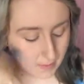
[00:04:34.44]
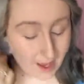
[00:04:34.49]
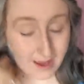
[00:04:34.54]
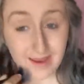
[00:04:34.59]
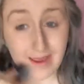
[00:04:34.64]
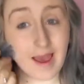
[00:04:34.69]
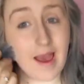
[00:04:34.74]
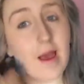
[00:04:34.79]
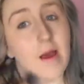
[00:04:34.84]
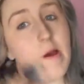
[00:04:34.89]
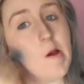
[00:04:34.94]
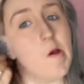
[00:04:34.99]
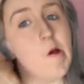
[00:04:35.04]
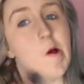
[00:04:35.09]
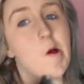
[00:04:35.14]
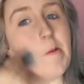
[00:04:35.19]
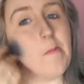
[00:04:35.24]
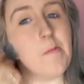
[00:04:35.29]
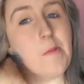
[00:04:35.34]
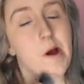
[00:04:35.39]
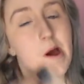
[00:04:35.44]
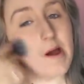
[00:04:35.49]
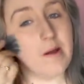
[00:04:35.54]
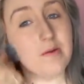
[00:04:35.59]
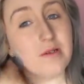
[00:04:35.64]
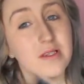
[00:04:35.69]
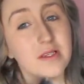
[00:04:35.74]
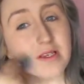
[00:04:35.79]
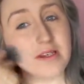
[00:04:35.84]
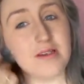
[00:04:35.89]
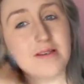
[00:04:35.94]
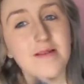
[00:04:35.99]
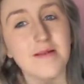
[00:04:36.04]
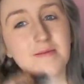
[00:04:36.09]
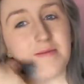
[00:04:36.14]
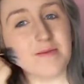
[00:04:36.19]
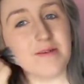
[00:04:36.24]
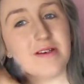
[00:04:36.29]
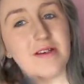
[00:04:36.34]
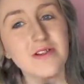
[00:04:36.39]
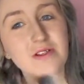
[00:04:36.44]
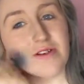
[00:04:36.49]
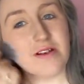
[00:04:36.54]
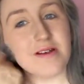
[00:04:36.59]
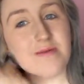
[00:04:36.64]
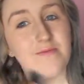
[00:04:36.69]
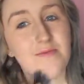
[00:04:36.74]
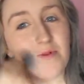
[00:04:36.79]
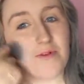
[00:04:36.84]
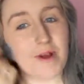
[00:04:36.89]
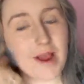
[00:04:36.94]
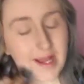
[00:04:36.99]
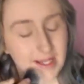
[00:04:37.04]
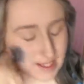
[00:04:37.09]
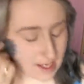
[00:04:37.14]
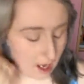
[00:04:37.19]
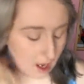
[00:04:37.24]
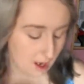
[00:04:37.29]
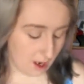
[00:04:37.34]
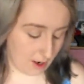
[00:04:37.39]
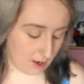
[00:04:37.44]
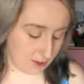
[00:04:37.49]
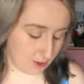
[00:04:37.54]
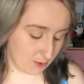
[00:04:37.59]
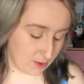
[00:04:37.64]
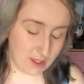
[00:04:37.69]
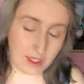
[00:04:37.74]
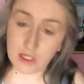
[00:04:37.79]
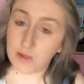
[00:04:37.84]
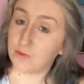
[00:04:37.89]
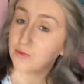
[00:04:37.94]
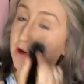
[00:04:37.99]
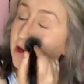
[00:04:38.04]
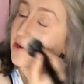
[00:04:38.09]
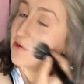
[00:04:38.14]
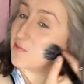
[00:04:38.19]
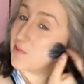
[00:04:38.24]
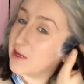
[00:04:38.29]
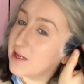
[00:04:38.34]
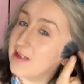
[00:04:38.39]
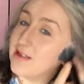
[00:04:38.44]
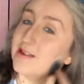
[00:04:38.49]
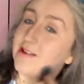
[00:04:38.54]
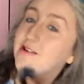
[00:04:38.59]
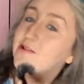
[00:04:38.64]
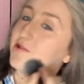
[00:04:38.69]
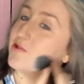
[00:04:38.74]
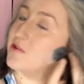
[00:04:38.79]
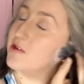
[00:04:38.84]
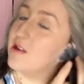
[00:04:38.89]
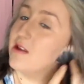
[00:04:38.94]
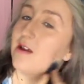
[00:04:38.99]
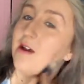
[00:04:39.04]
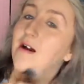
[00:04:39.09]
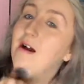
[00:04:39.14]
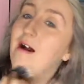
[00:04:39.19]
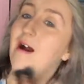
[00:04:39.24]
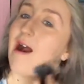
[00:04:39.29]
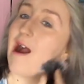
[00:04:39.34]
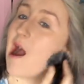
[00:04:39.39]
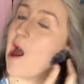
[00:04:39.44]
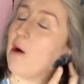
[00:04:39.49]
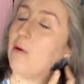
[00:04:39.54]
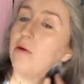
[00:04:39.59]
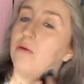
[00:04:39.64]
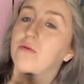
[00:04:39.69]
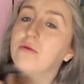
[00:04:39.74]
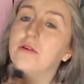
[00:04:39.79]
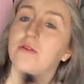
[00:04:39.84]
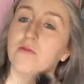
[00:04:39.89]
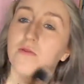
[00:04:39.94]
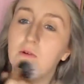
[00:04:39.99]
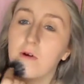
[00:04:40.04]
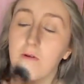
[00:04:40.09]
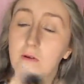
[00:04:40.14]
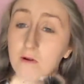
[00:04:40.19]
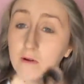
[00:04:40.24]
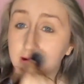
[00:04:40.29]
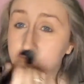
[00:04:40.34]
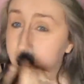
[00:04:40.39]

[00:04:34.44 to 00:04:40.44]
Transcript: Yeah. But I'm gonna try and press hard with this brush, because that's how it would have gone on,